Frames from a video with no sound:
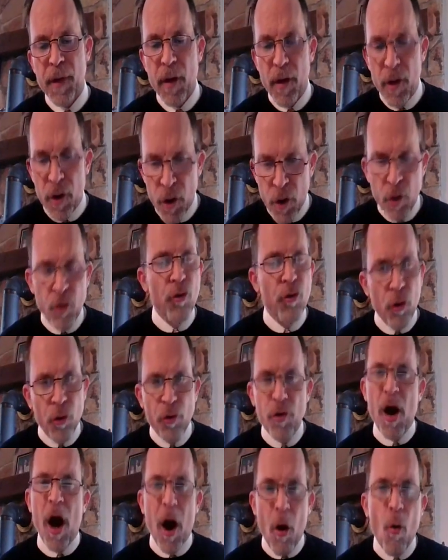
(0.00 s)
You do
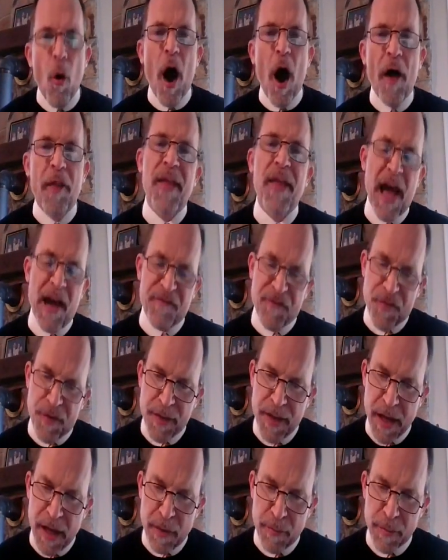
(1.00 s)
not want that for
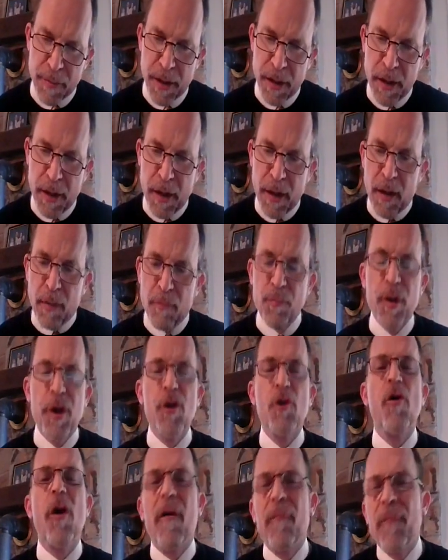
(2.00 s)
them. But
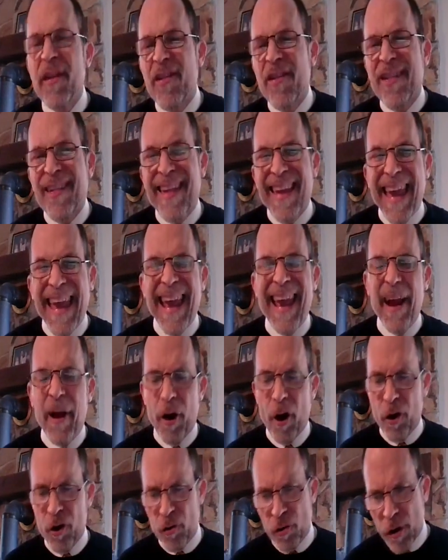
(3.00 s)
you have been
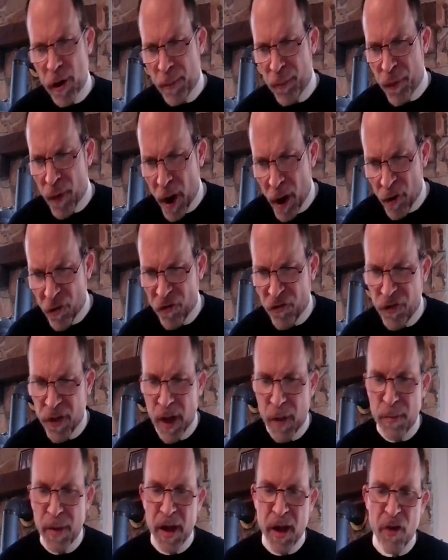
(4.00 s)
scared to approach
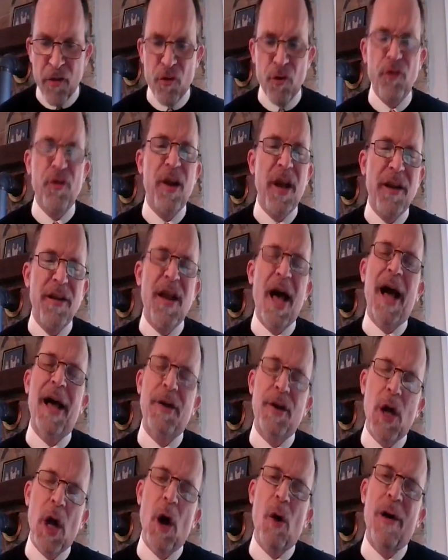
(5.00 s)
them because you did
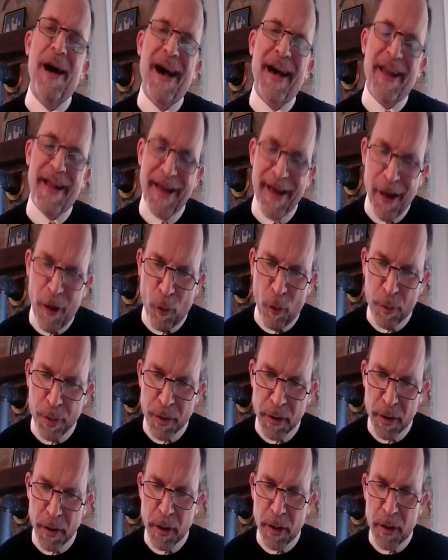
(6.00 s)
not know how to help.
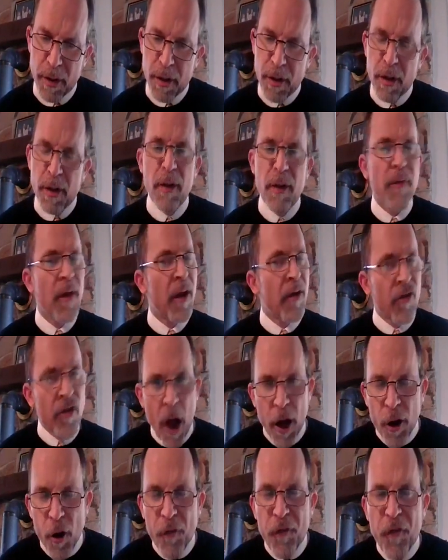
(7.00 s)
That is
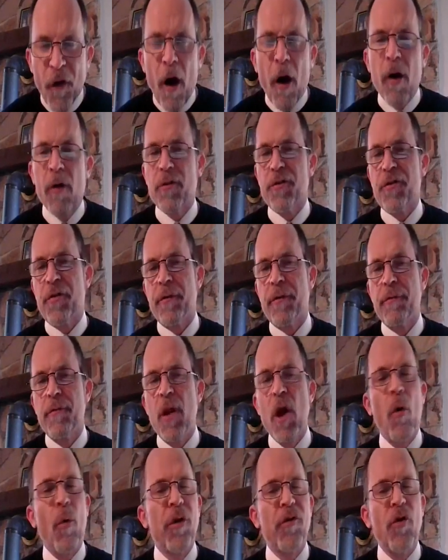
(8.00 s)
not your fault.
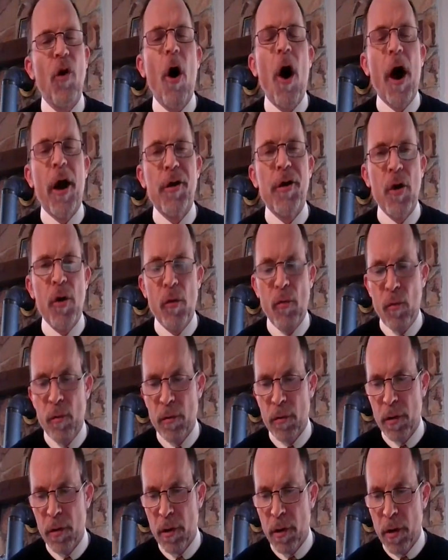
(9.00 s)
No one taught you.
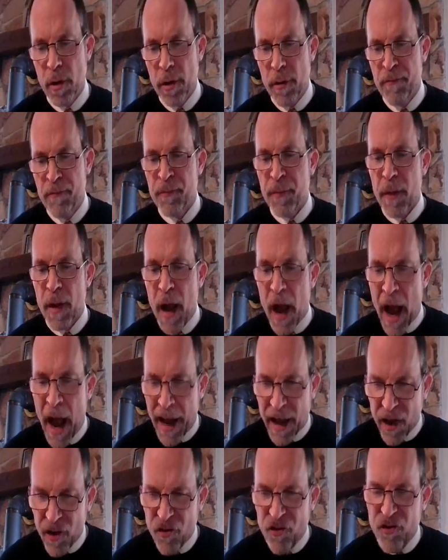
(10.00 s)
I
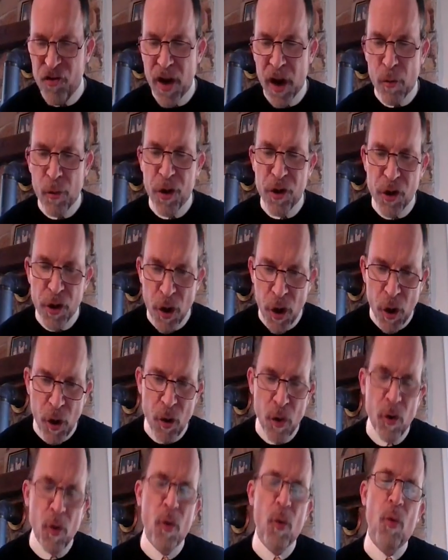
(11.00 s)
can share with
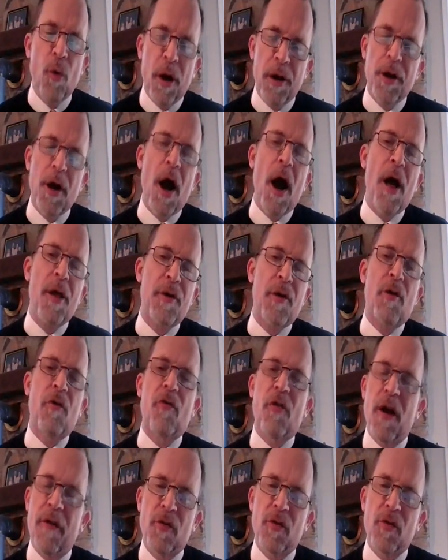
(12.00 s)
you what others have